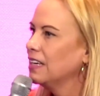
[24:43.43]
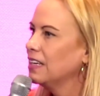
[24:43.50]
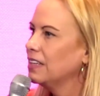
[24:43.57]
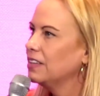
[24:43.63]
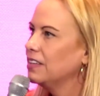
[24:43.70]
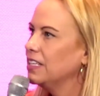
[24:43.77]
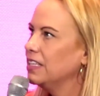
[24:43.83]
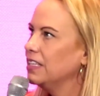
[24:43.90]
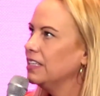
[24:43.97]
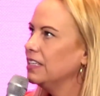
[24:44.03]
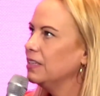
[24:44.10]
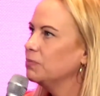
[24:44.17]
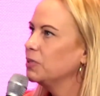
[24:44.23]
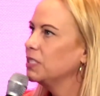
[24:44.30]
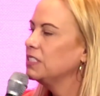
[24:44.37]
the
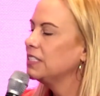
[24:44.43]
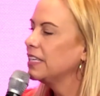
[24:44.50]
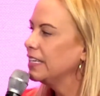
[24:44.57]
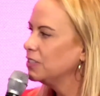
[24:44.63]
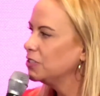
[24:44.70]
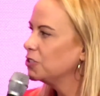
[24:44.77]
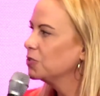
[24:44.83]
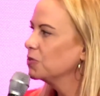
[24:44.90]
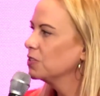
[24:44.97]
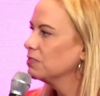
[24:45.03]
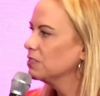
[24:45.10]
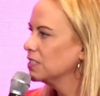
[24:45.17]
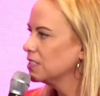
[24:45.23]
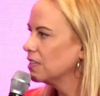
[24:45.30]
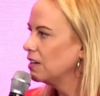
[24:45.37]
potential that
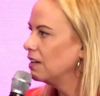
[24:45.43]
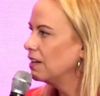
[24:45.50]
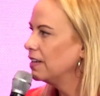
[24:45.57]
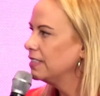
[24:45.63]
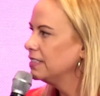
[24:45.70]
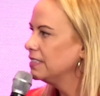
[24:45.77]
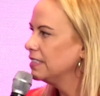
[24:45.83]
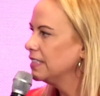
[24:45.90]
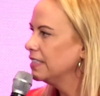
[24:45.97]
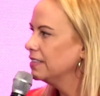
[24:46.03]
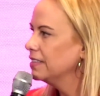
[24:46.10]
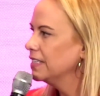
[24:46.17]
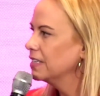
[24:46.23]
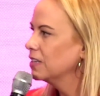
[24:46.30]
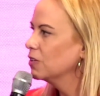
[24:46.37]
resides in
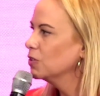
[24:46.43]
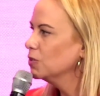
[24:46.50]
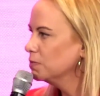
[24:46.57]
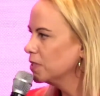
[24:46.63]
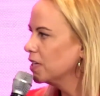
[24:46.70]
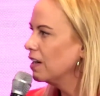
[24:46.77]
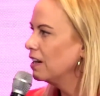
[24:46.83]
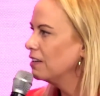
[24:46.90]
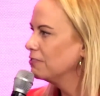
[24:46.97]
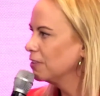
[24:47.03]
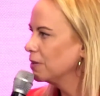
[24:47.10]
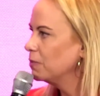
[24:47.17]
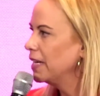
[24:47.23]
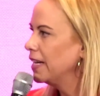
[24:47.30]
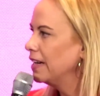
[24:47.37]
the alumni
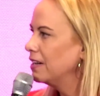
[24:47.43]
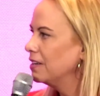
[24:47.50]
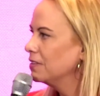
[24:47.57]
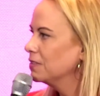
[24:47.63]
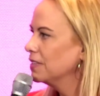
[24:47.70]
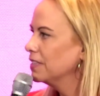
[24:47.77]
from our